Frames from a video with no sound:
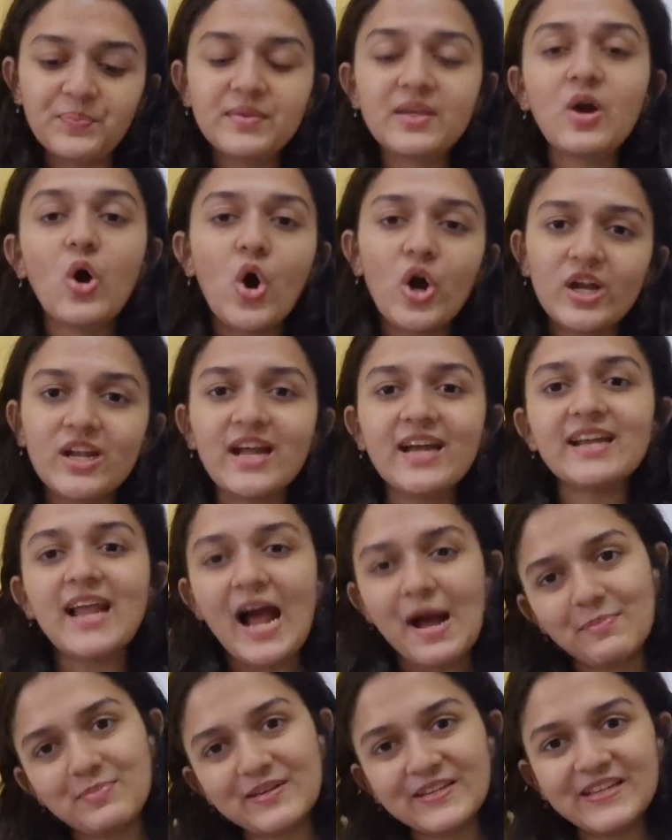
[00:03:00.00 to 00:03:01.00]
the online
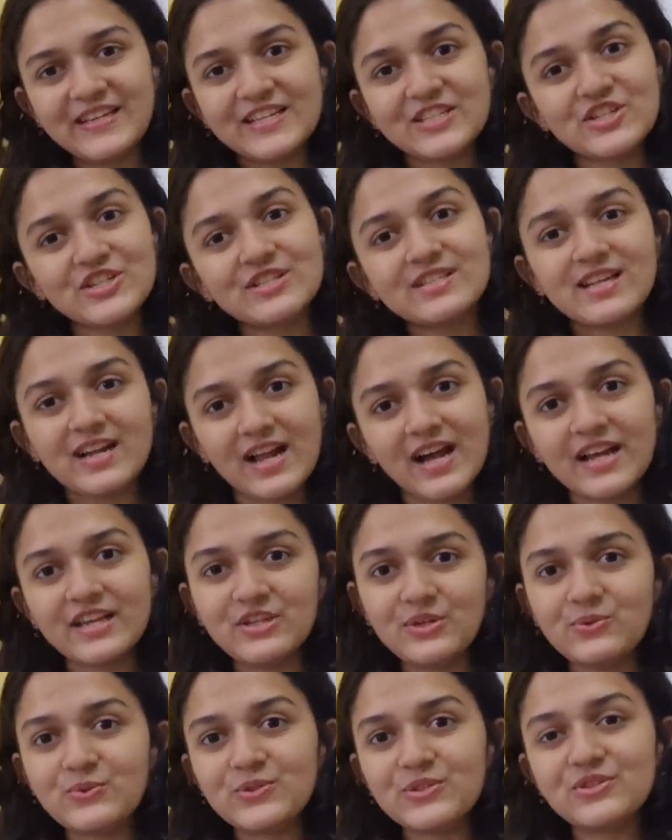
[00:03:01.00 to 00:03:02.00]
applications that I
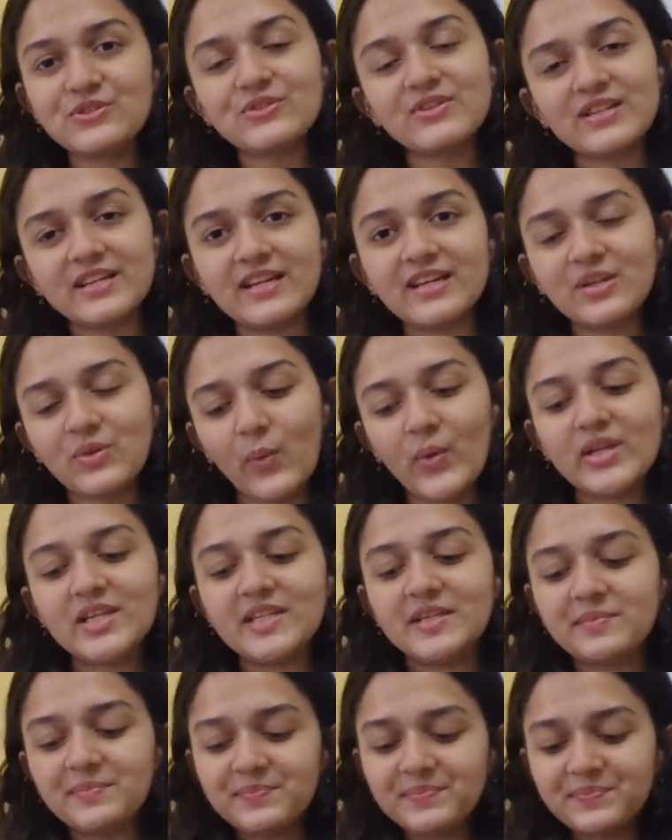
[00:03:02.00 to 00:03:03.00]
used to create 20.